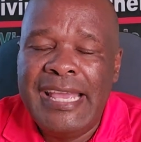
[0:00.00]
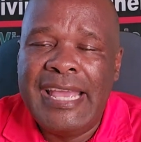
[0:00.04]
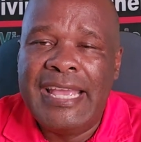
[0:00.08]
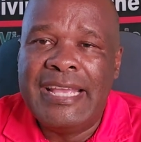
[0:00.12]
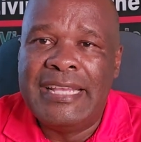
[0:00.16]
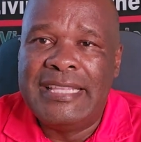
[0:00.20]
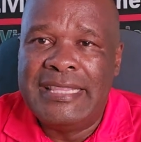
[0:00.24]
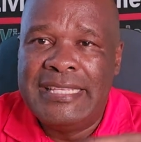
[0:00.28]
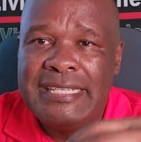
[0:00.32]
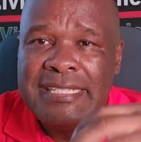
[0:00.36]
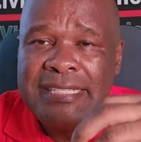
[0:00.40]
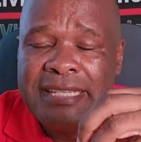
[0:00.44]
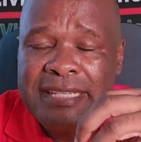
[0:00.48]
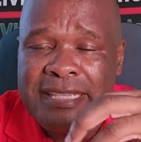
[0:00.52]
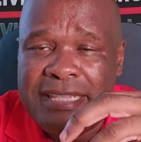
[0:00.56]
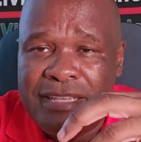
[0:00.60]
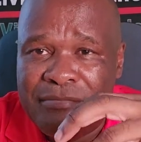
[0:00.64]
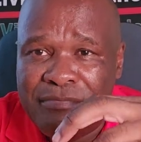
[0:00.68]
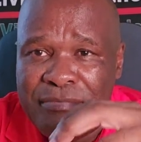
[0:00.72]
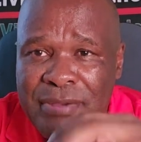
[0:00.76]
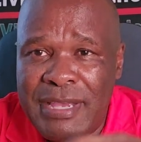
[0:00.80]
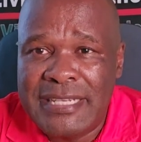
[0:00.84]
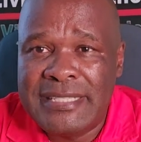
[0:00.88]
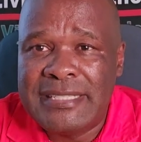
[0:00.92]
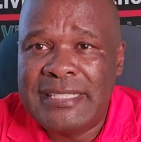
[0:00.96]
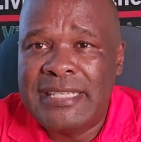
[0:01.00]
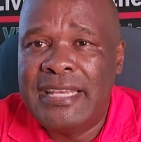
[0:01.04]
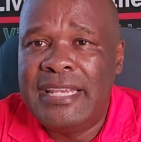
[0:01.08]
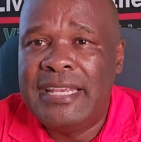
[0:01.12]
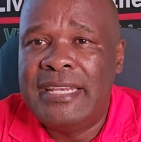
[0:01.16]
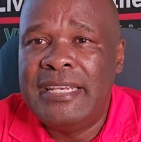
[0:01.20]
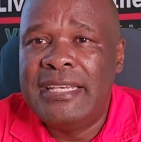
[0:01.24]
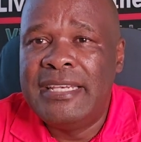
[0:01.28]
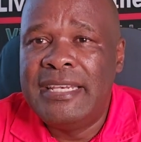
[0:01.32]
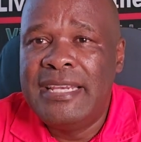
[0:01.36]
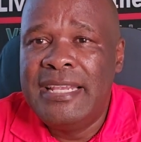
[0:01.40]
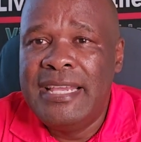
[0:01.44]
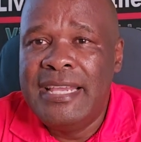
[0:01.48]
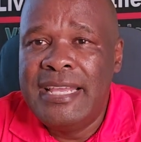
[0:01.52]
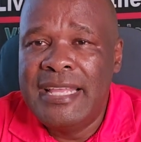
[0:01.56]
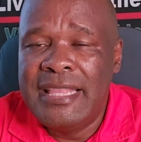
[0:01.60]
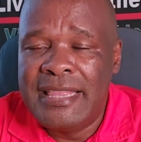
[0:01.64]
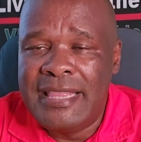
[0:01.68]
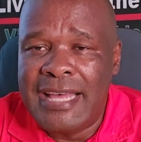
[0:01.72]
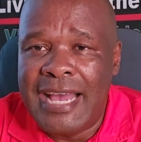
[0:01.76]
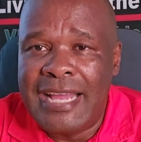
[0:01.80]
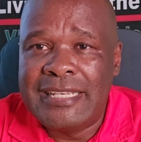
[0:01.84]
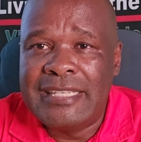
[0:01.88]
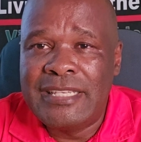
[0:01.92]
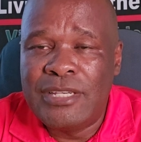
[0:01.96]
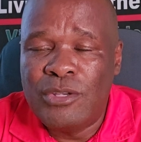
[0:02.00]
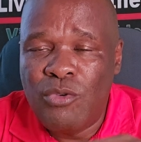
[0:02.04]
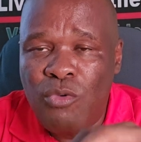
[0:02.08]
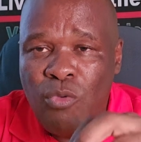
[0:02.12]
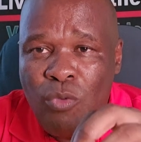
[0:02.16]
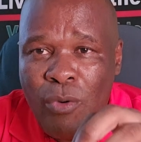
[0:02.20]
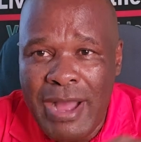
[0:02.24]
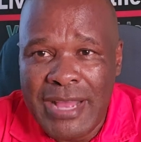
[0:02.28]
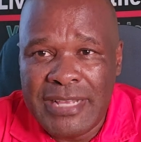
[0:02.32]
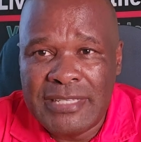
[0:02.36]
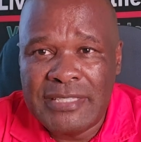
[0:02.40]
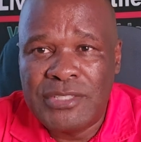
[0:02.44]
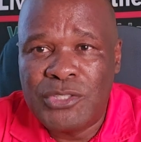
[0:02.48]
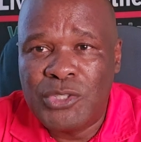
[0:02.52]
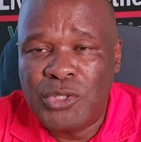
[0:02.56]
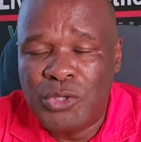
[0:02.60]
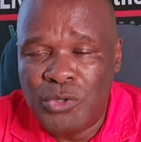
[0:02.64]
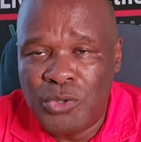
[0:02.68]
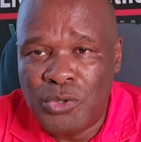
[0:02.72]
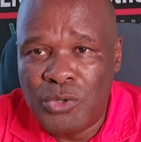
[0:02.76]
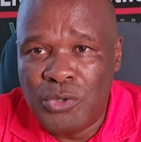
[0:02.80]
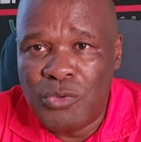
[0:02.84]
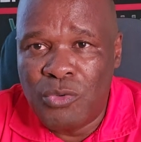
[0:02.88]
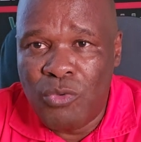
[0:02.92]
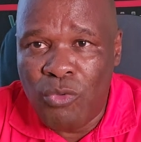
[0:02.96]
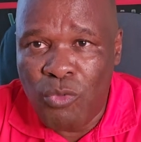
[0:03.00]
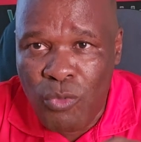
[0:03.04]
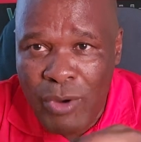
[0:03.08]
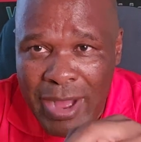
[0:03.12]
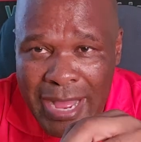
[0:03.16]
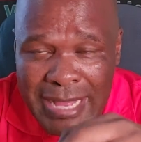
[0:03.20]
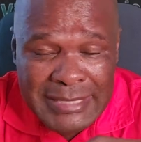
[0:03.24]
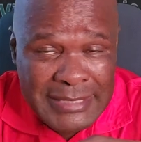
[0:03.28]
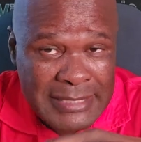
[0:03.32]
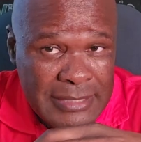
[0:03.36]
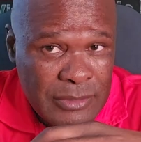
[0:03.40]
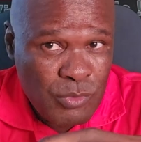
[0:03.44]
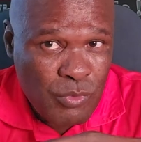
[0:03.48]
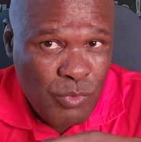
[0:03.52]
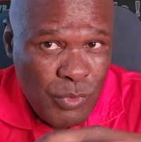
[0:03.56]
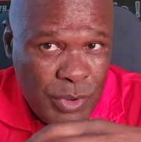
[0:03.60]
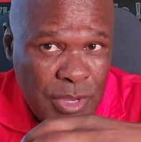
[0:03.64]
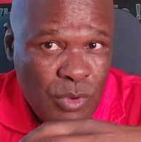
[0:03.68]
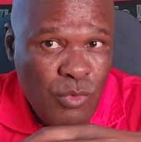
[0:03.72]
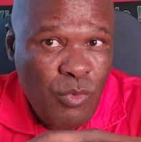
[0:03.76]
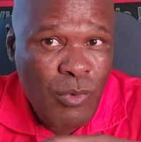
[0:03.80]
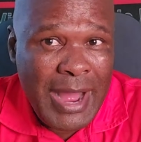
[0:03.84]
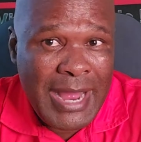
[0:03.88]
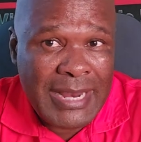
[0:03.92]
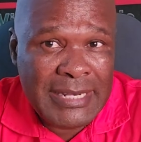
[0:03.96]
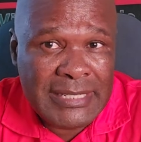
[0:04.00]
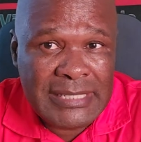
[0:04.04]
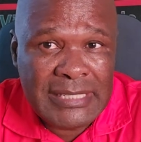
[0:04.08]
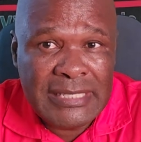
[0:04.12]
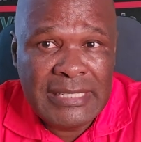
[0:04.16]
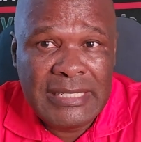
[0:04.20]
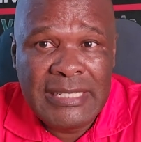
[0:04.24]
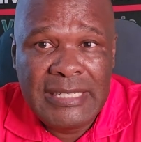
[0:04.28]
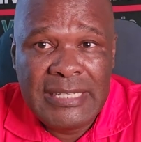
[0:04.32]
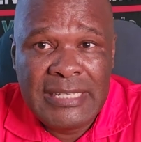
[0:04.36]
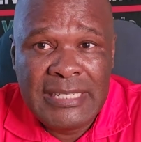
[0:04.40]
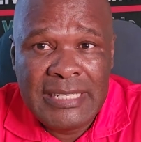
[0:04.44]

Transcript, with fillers: uh, this is the person that wants to wants we want